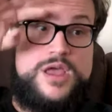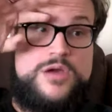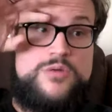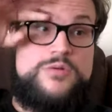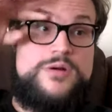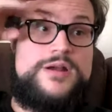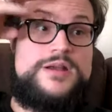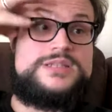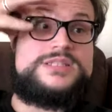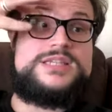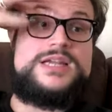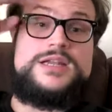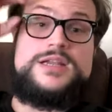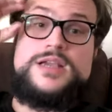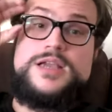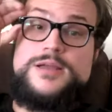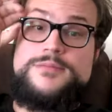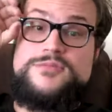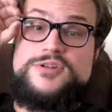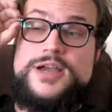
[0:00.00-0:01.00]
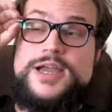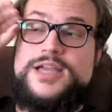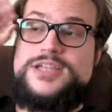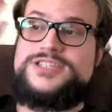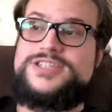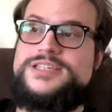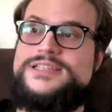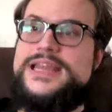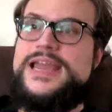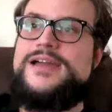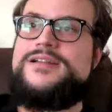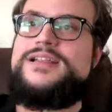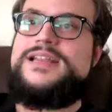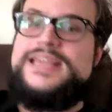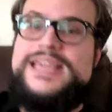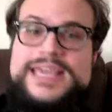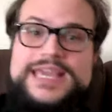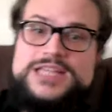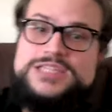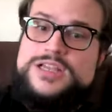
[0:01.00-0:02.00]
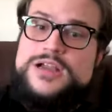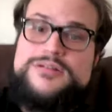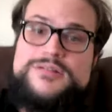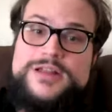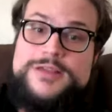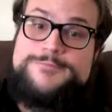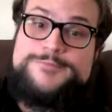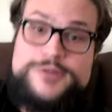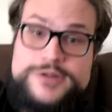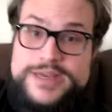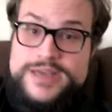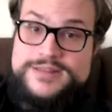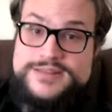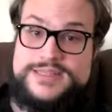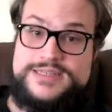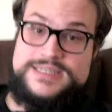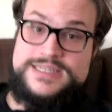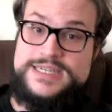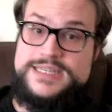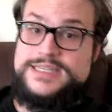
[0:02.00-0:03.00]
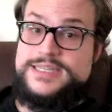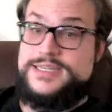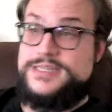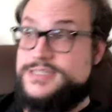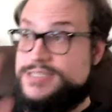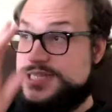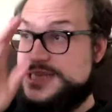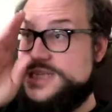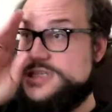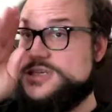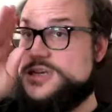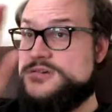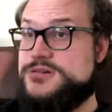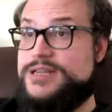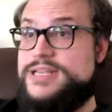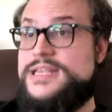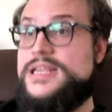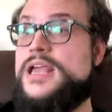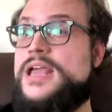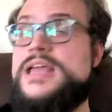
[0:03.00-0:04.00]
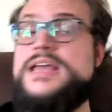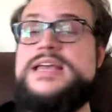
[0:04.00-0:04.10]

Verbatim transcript: where it's going to come crashing down and he's already put out the details. He's already